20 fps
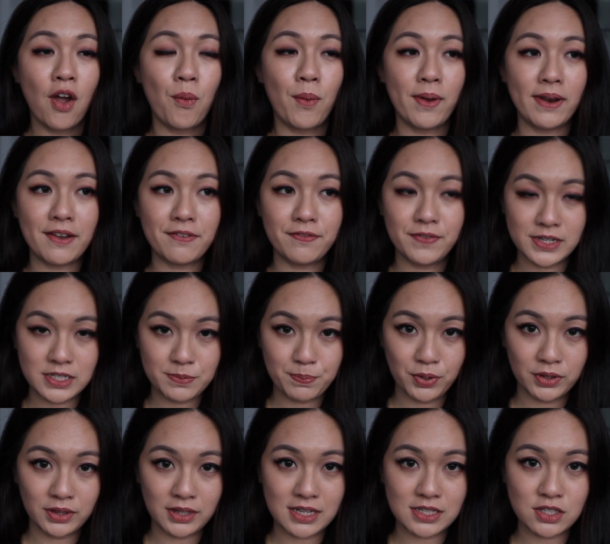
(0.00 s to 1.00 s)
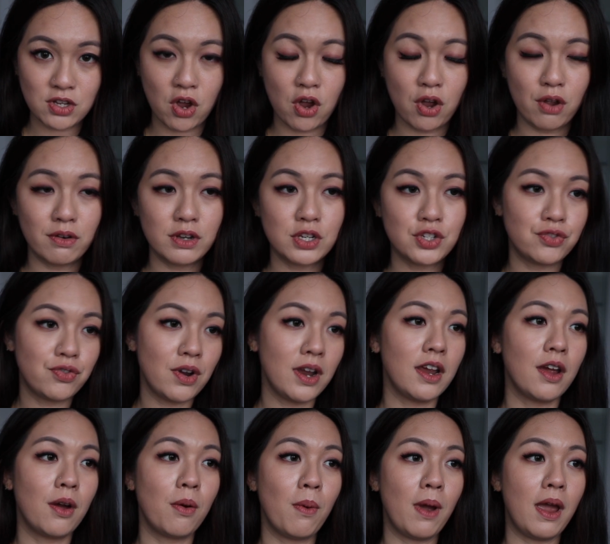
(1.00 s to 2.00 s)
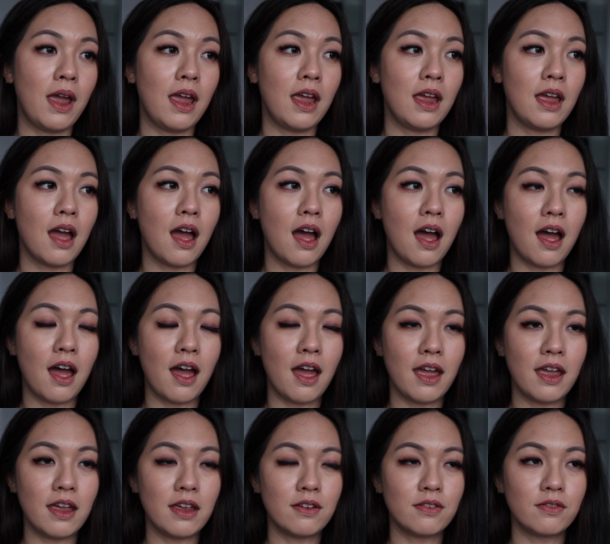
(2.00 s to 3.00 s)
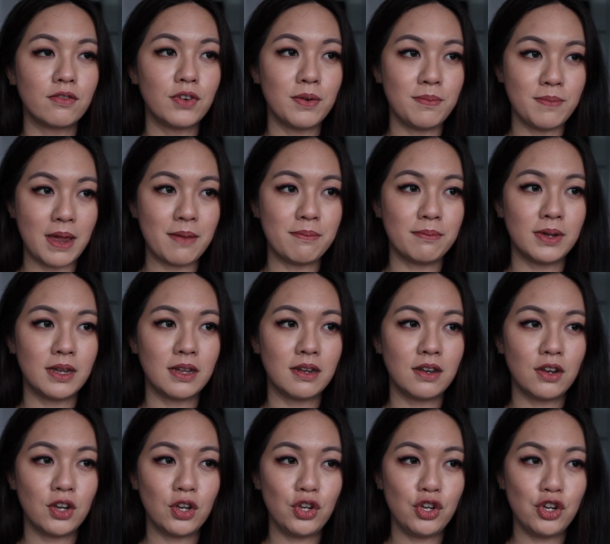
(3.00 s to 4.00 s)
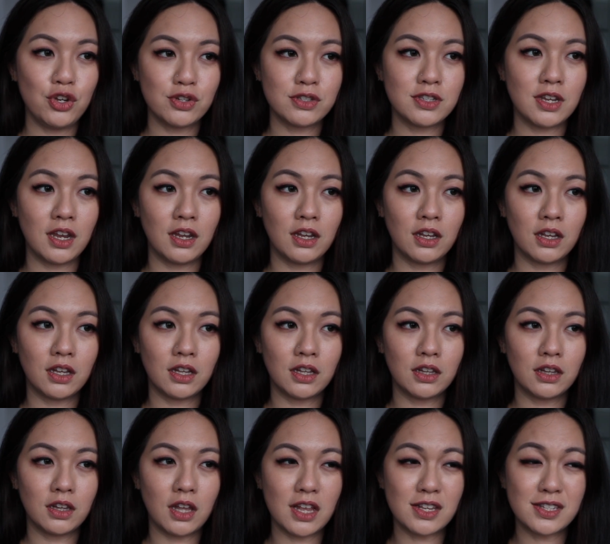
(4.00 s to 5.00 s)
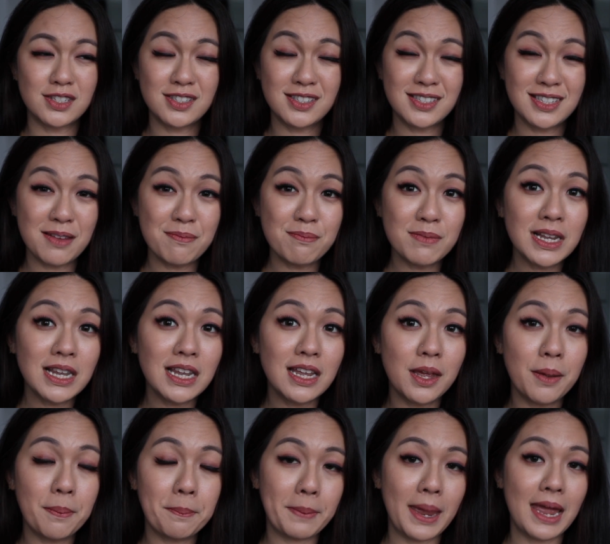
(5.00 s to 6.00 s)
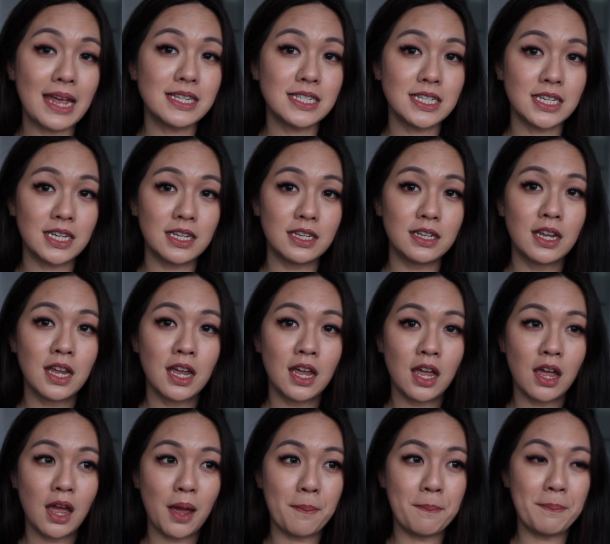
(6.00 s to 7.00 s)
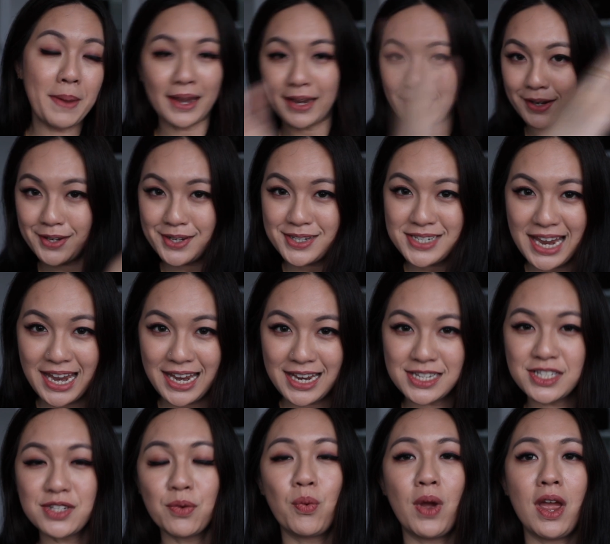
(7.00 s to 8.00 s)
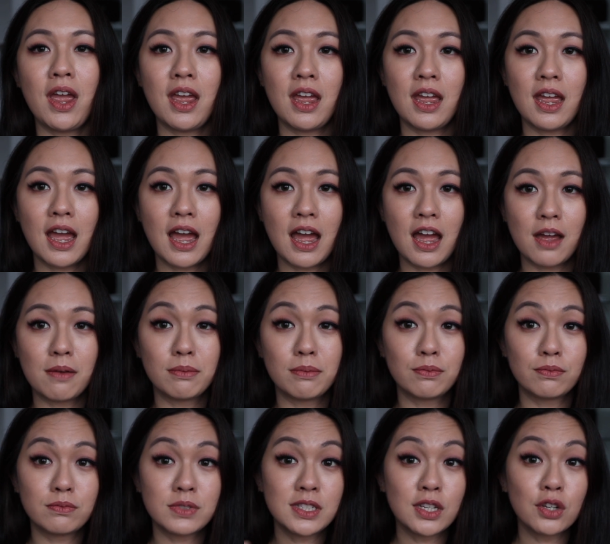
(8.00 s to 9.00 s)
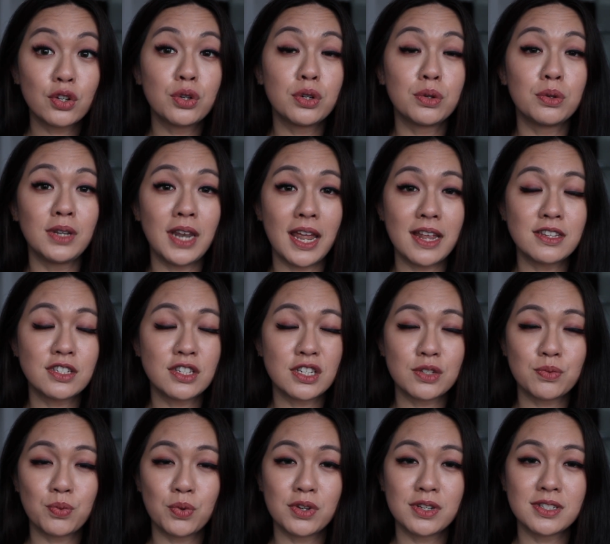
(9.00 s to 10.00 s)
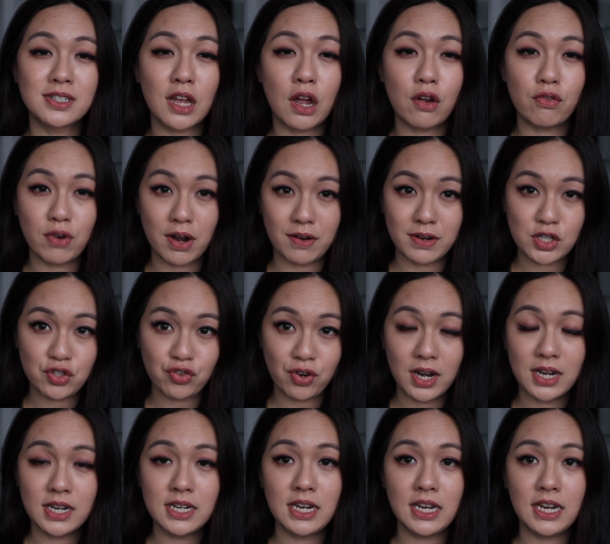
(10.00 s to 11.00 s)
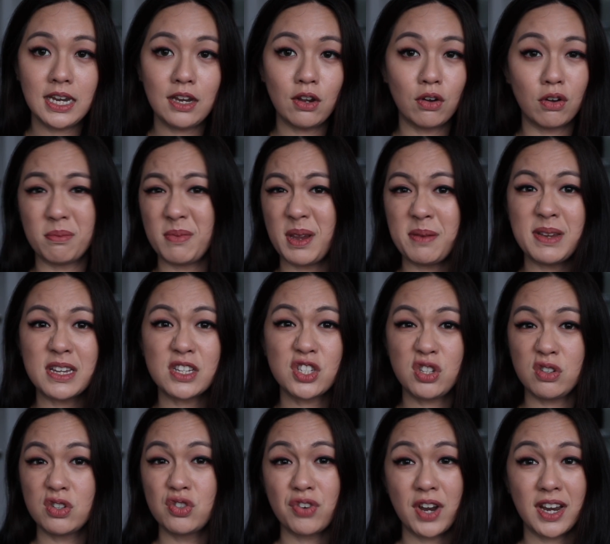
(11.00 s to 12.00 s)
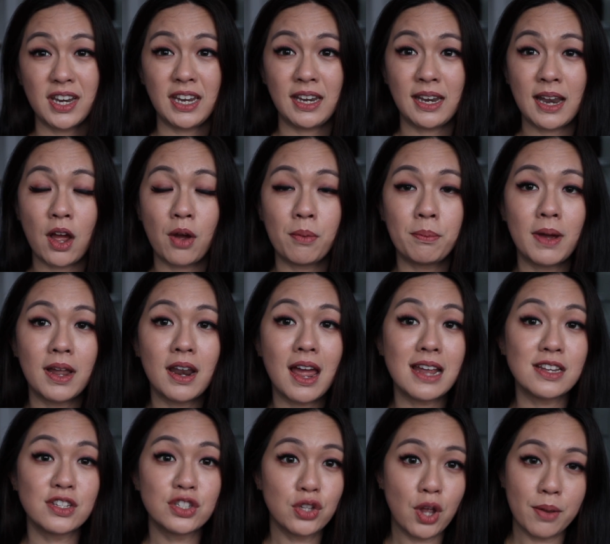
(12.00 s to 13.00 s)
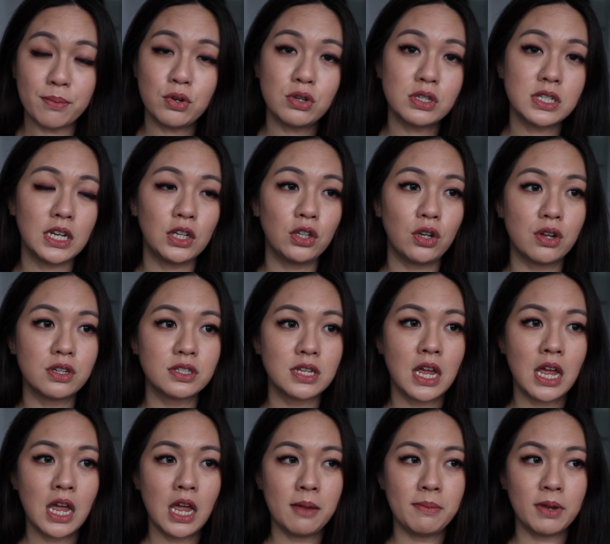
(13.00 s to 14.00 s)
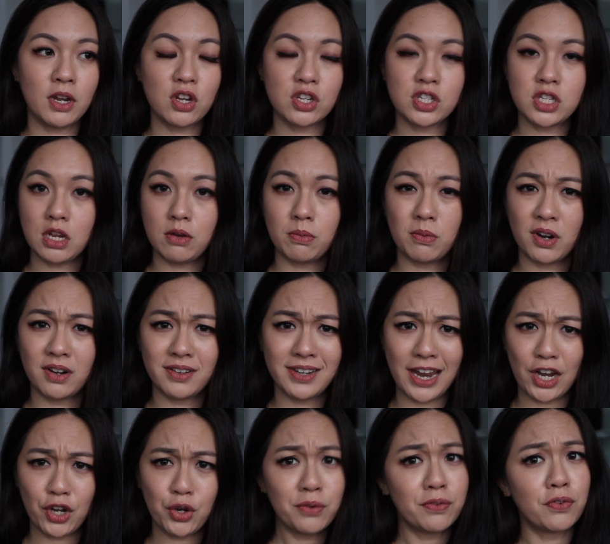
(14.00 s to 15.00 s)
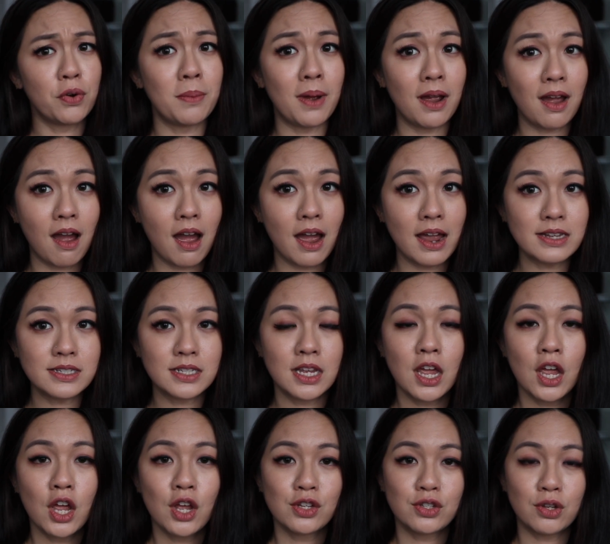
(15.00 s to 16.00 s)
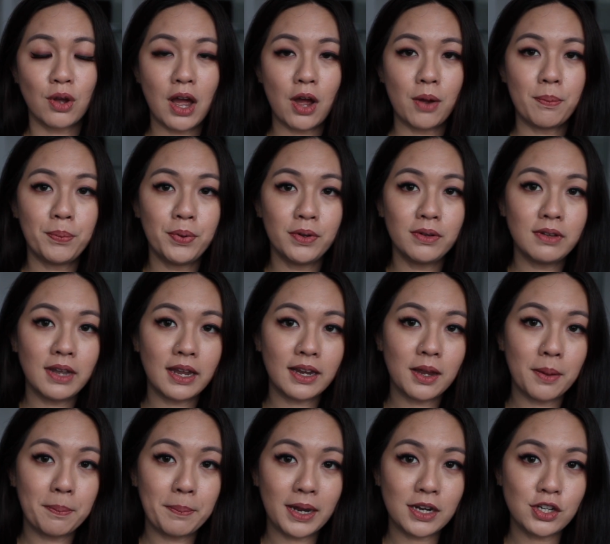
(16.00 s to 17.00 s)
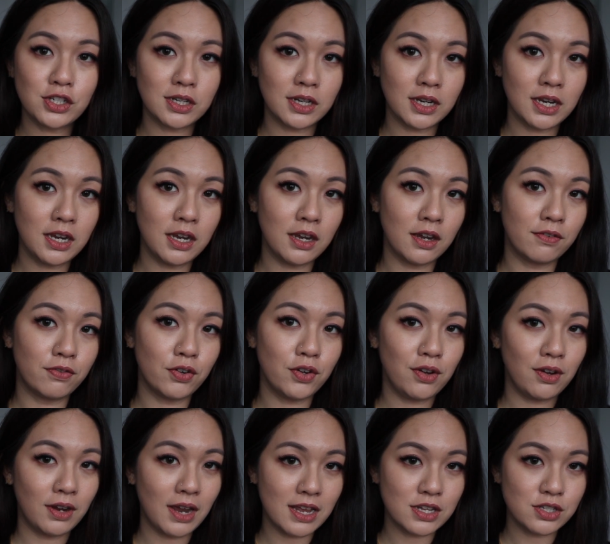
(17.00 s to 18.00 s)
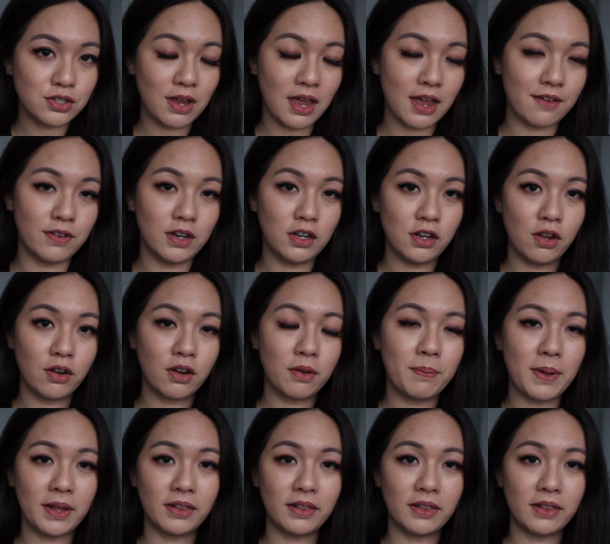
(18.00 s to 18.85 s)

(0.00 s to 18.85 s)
When I first put this on, straight away I remembered using a similar pattern back in the days where circle lenses was very trendy, or maybe it's still trendy now, but I stopped using those because they weren't that good for my eyes. So I'll put like a picture here for you guys to have a look.